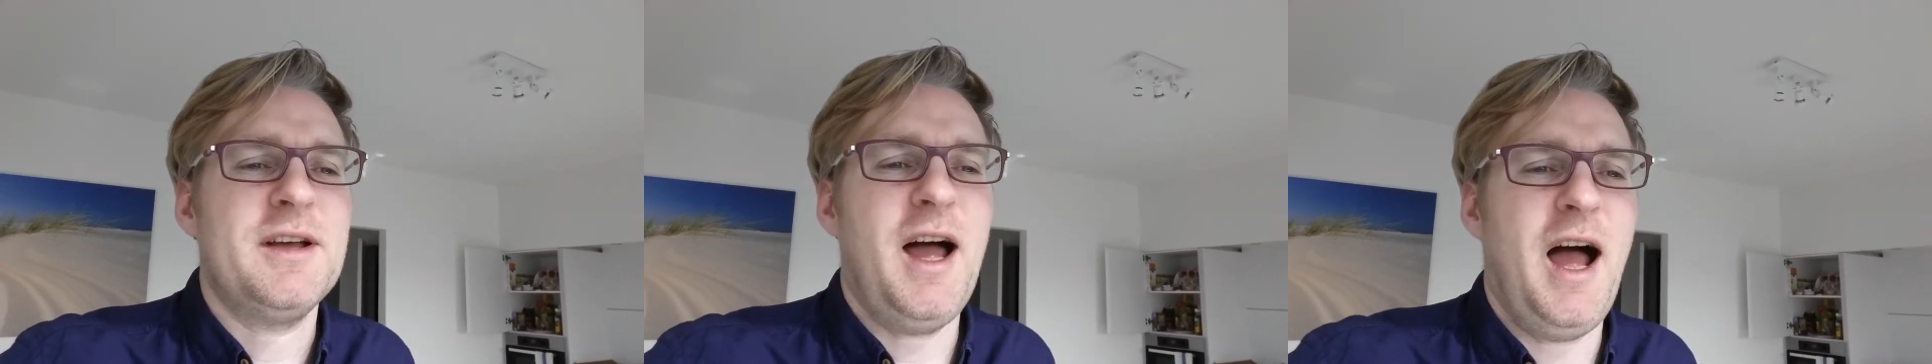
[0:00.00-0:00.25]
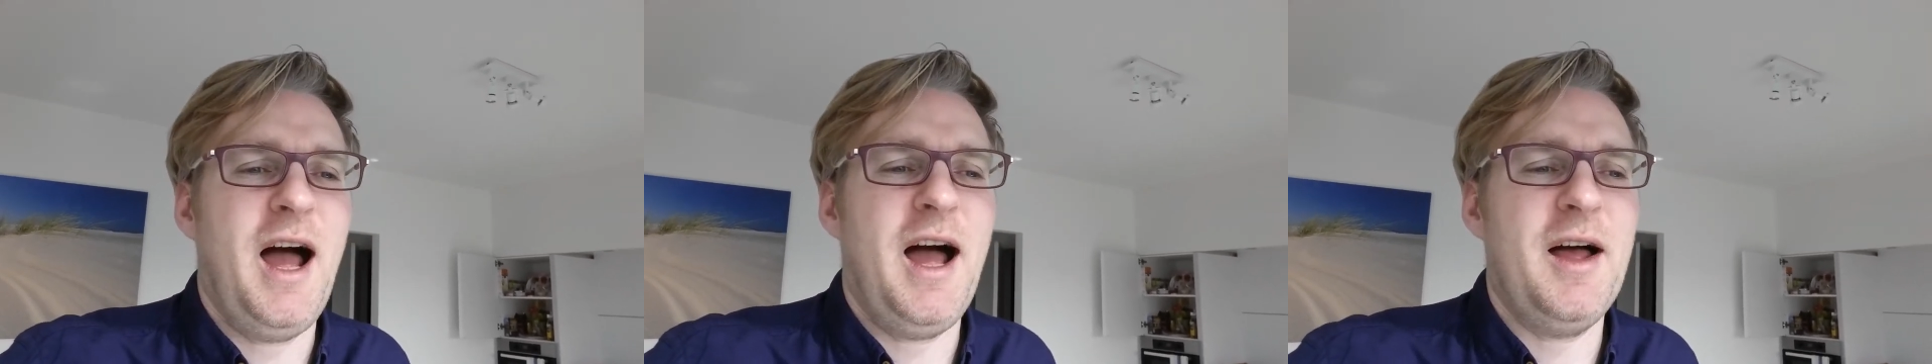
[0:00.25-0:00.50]

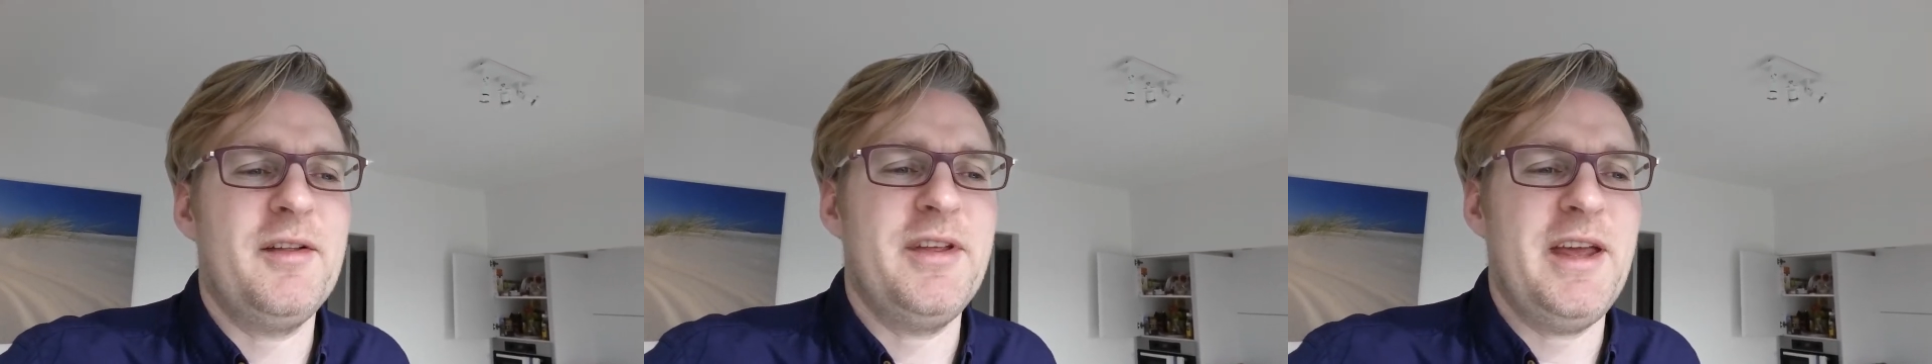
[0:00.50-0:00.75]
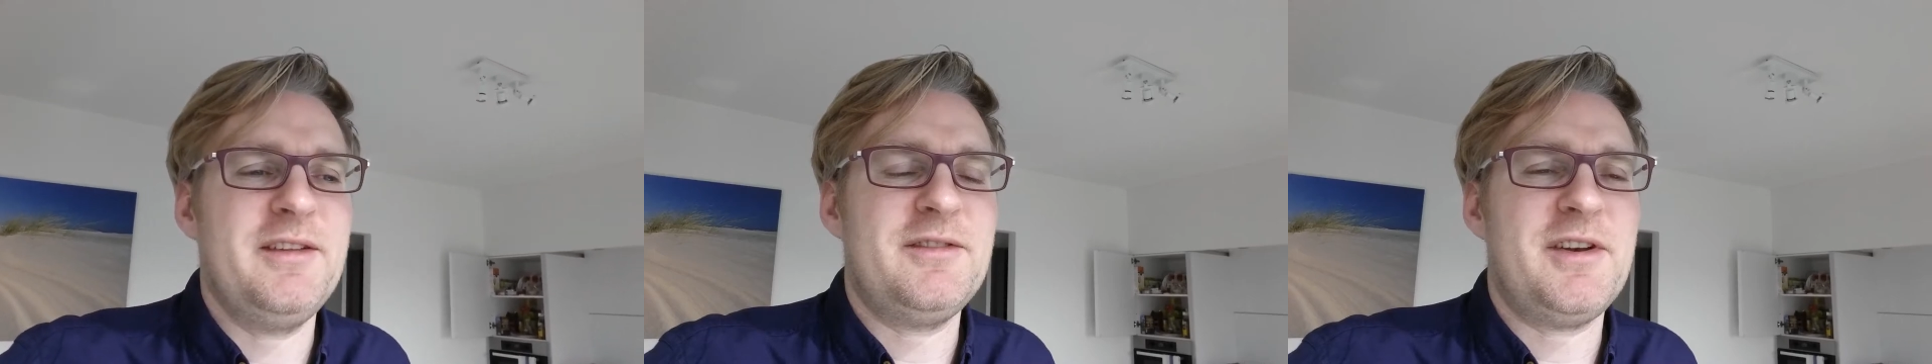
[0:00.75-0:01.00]
uh,
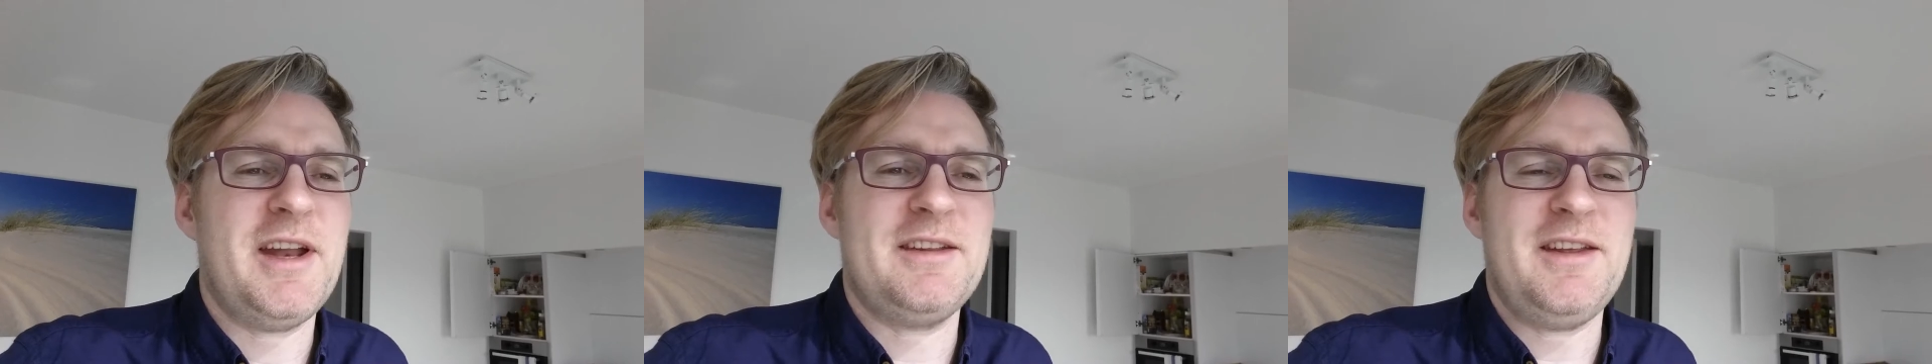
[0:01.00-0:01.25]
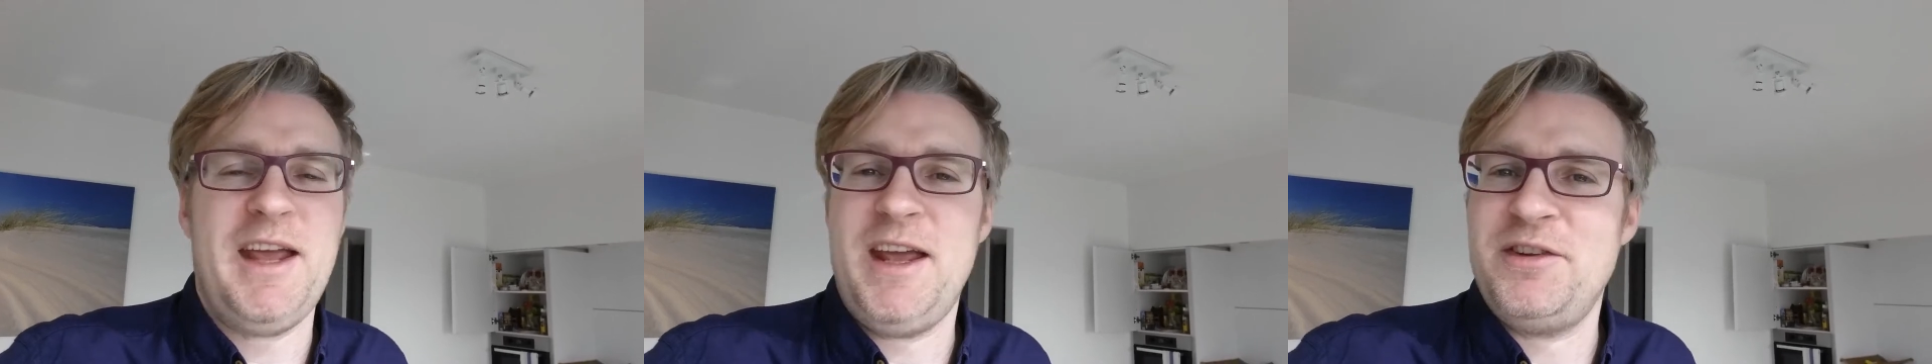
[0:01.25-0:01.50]
the
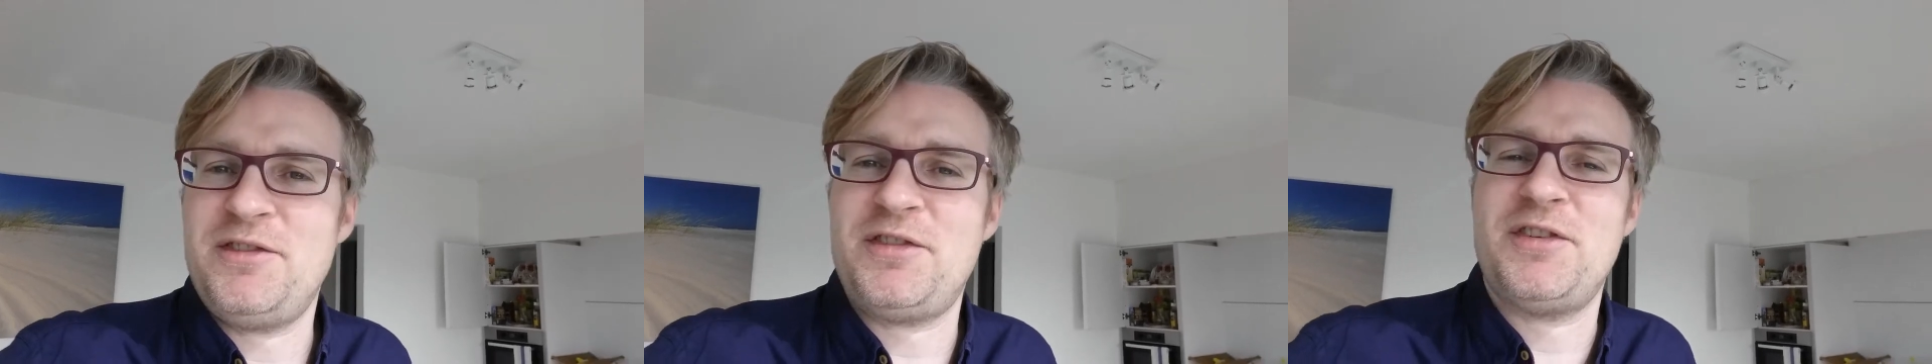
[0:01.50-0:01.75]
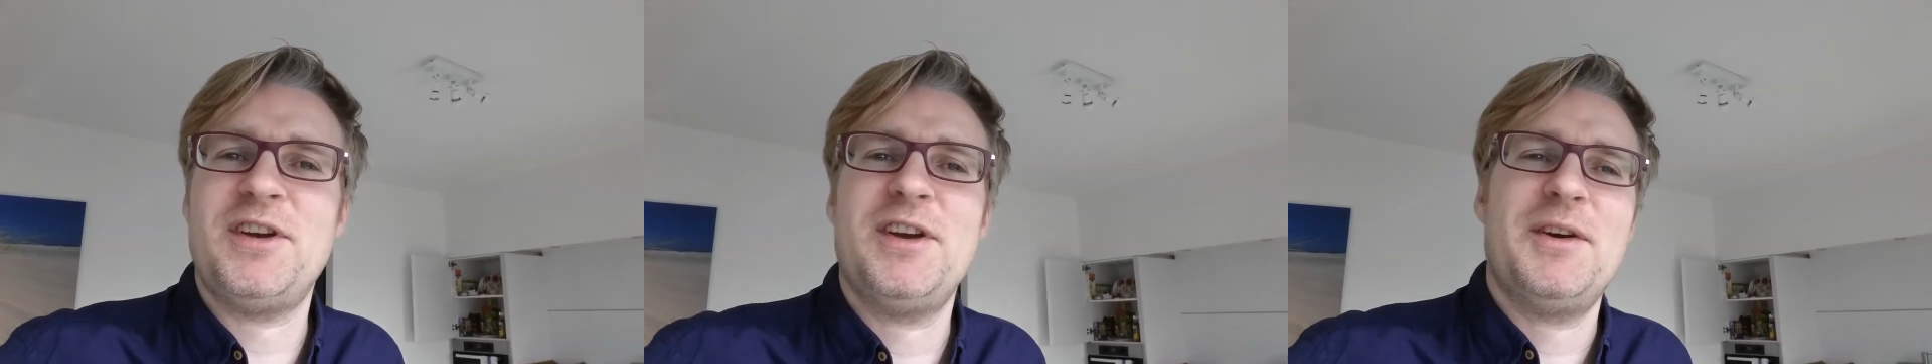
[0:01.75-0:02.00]
internet
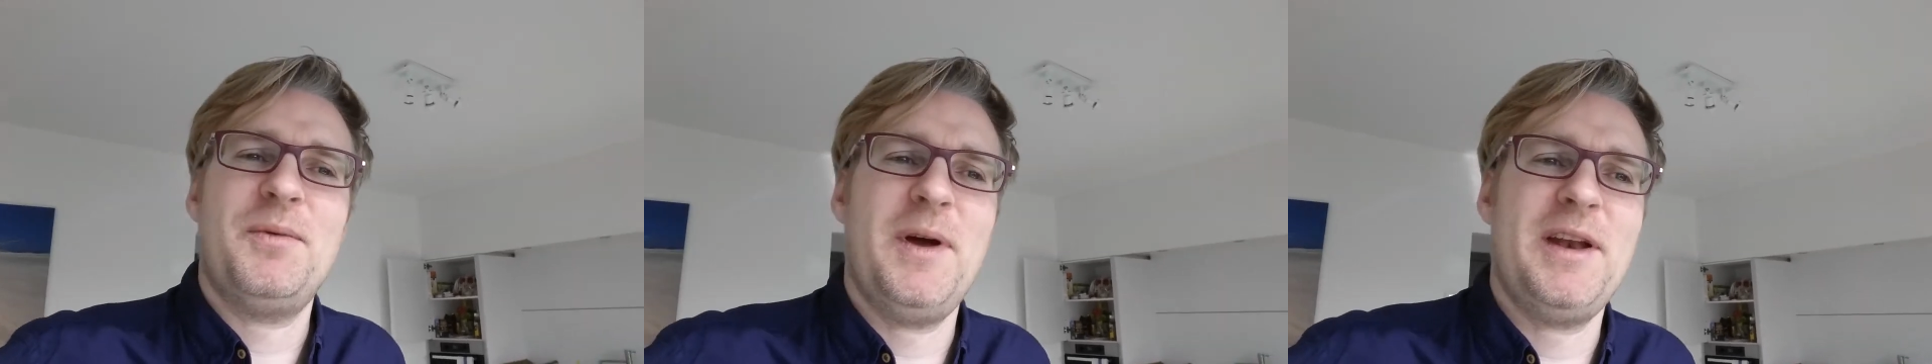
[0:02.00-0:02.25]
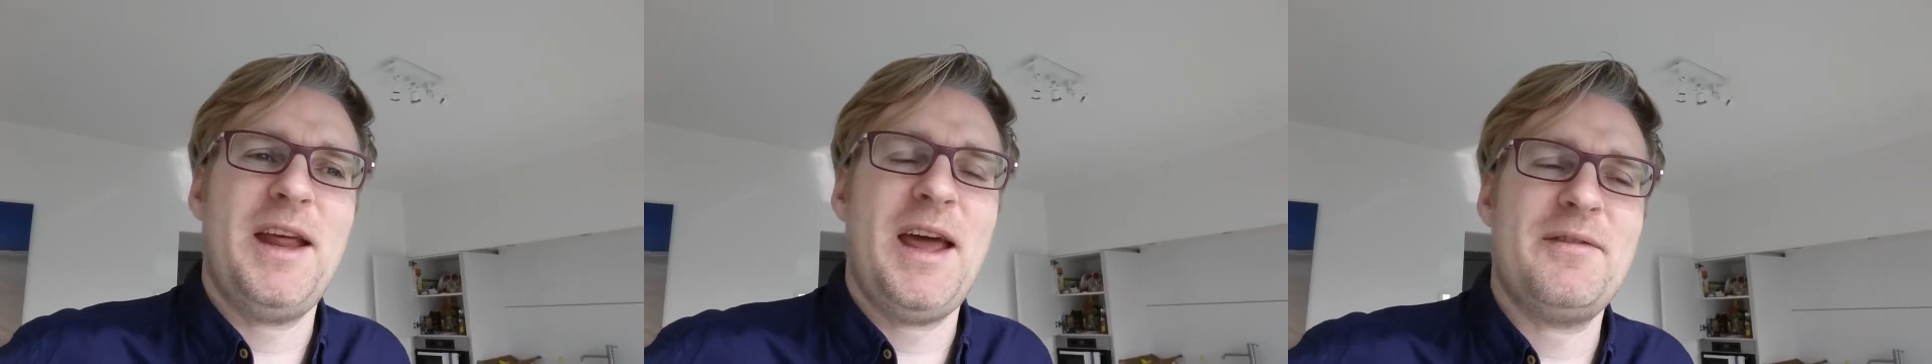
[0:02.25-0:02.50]
age
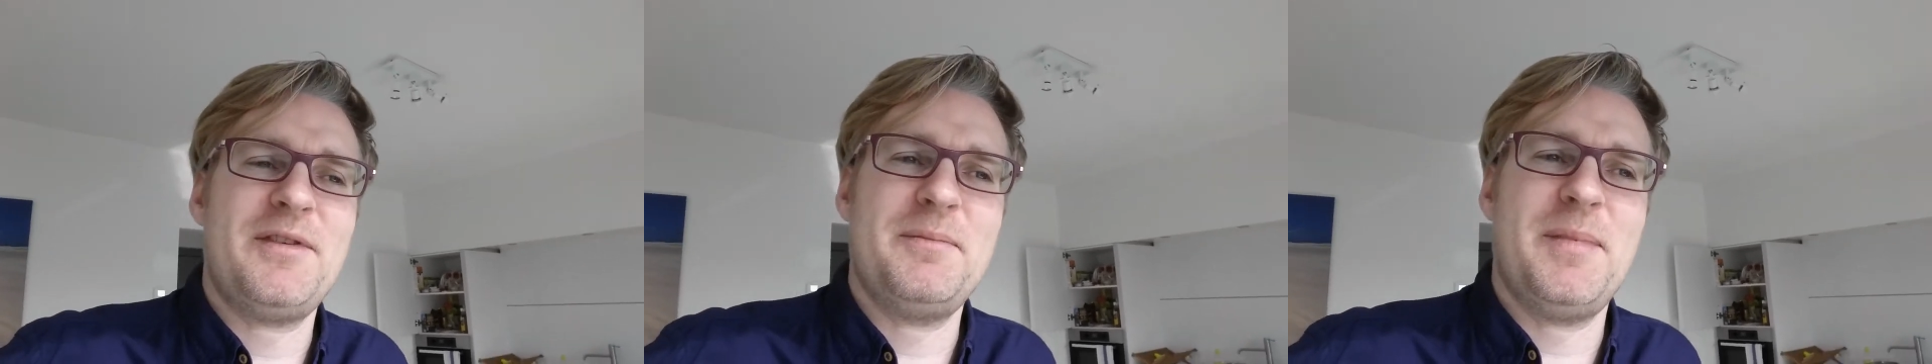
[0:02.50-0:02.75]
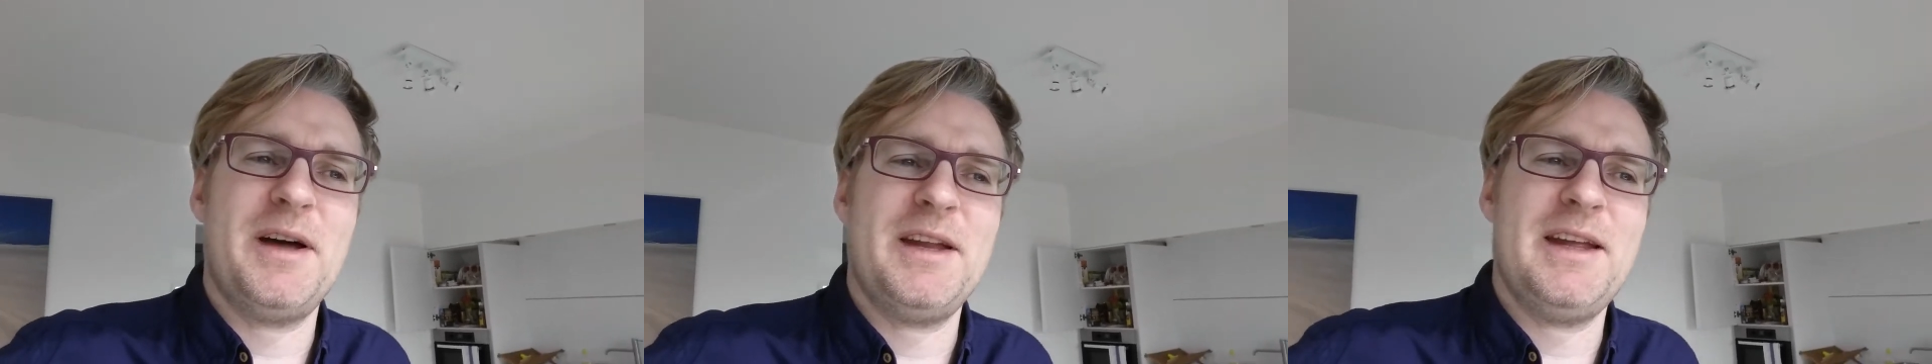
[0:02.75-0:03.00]
when
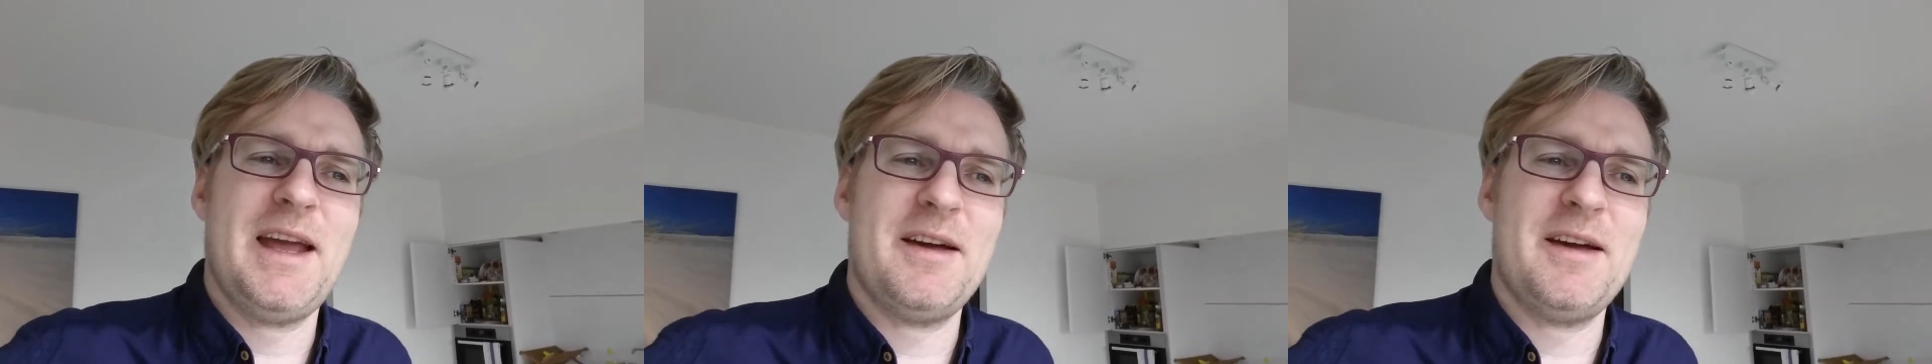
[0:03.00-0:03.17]
everybody,